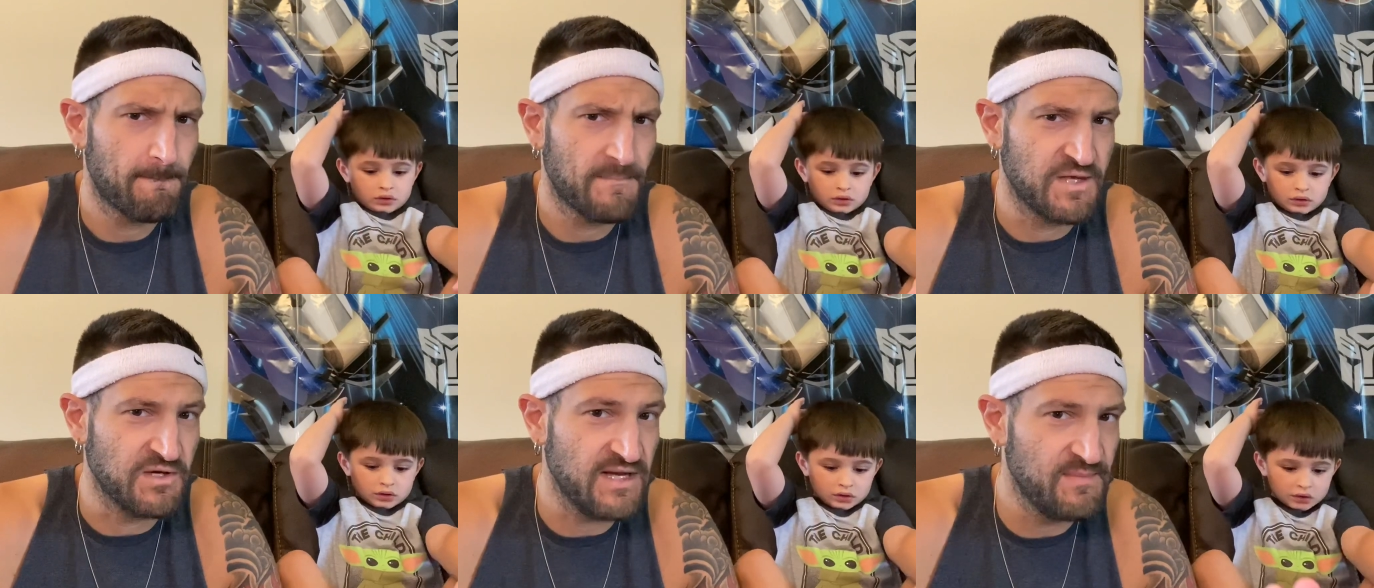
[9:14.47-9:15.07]
Speaker 1: Do
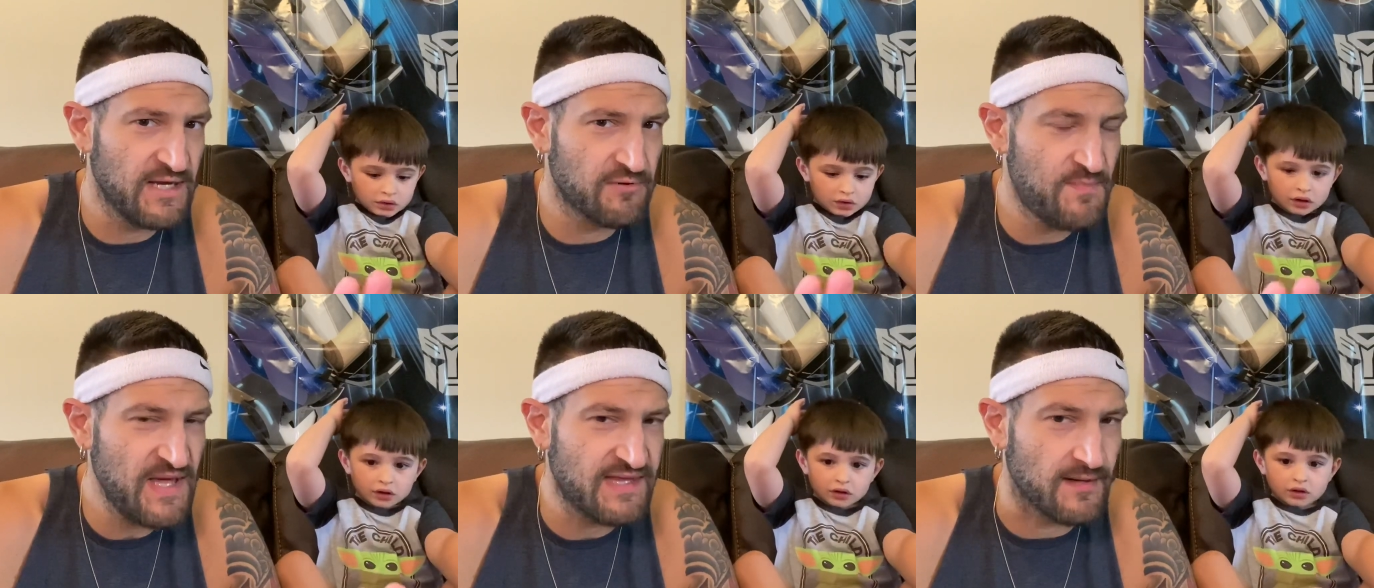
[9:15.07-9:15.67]
you need me to
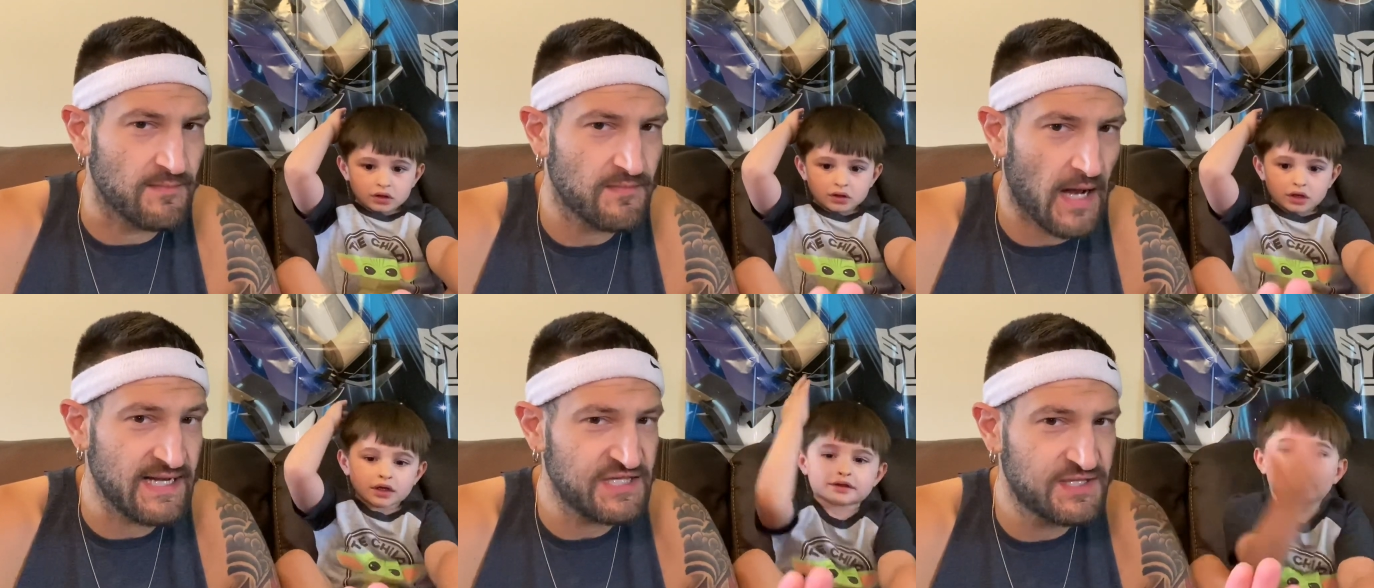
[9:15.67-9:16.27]
repeat them? I
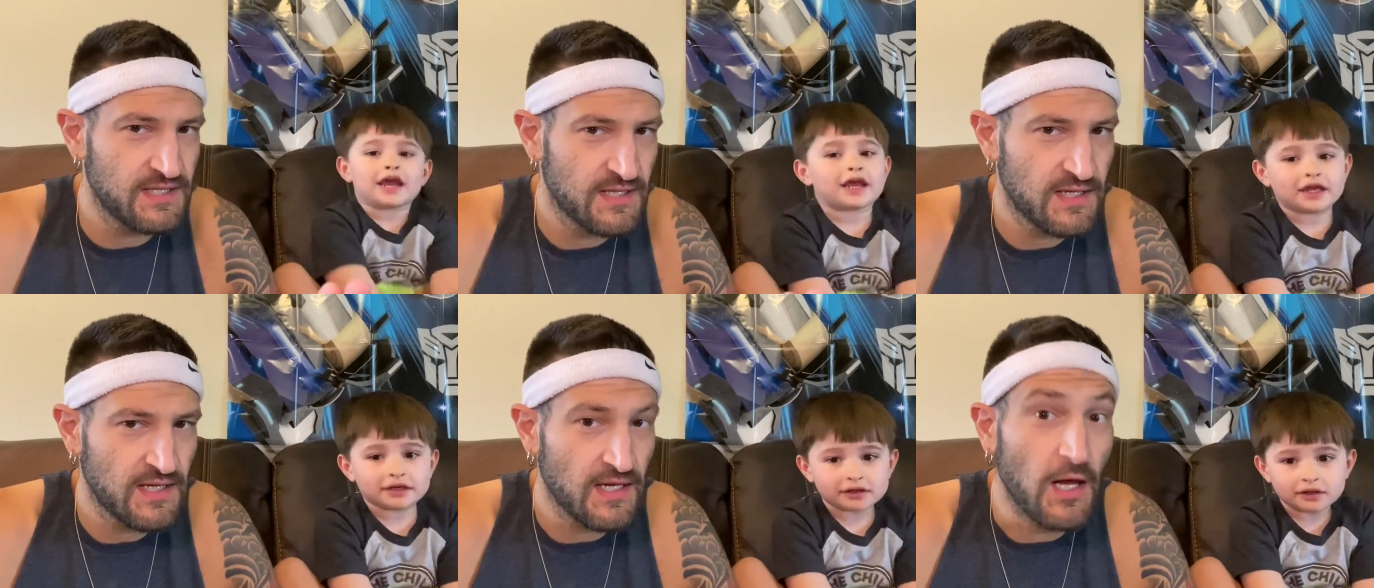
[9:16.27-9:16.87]
need.
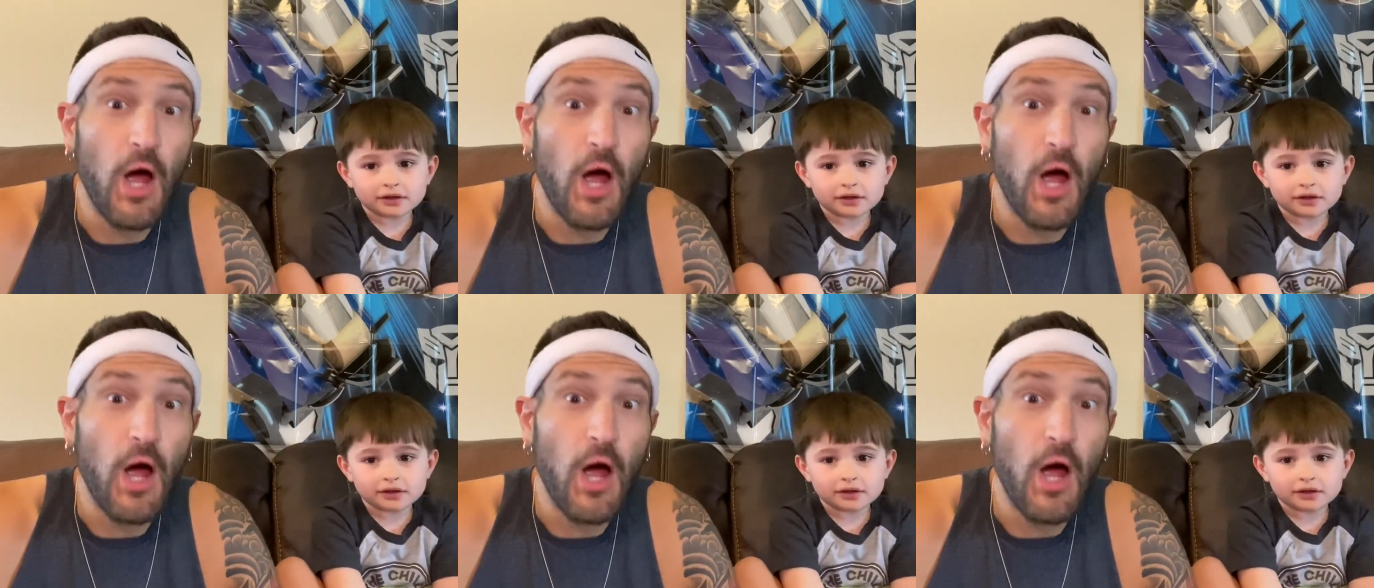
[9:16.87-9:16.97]
Fiend.